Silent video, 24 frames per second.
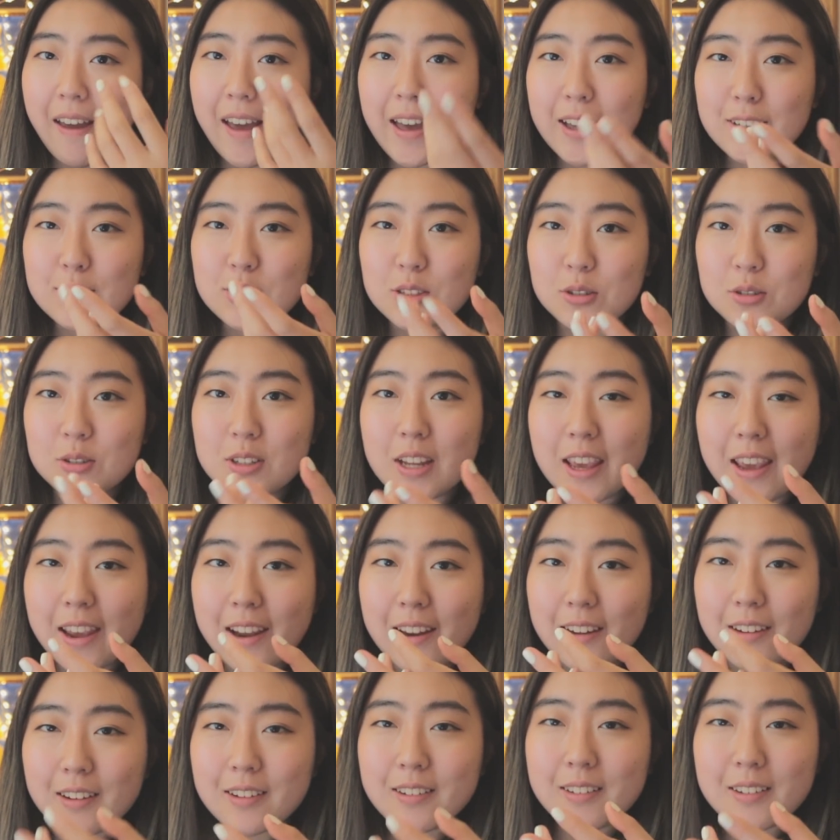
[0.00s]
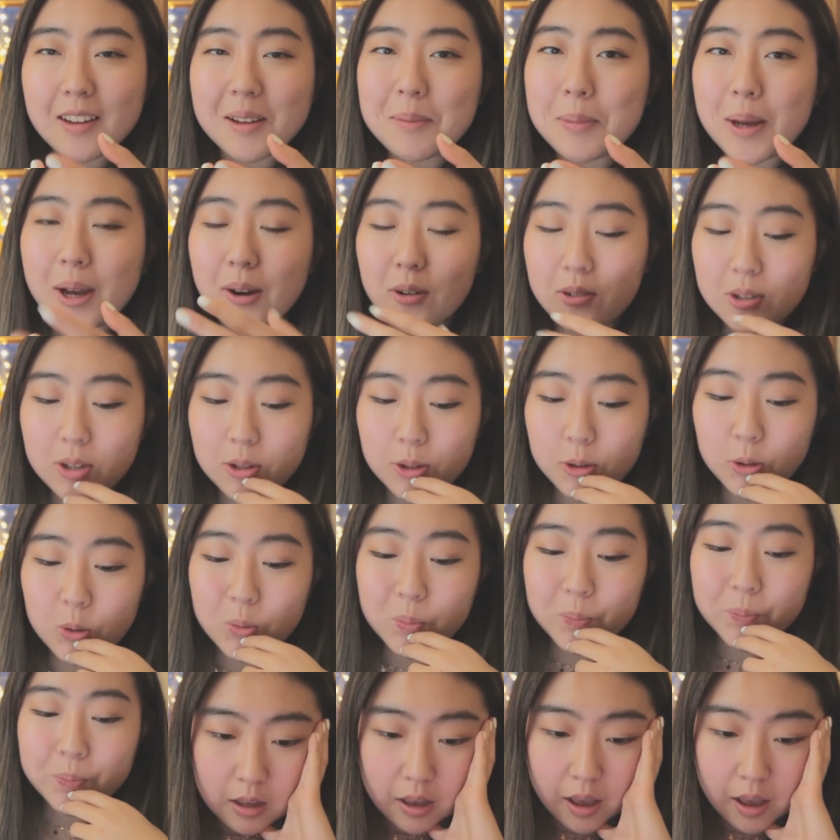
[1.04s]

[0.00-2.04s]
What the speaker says: ascertain about you.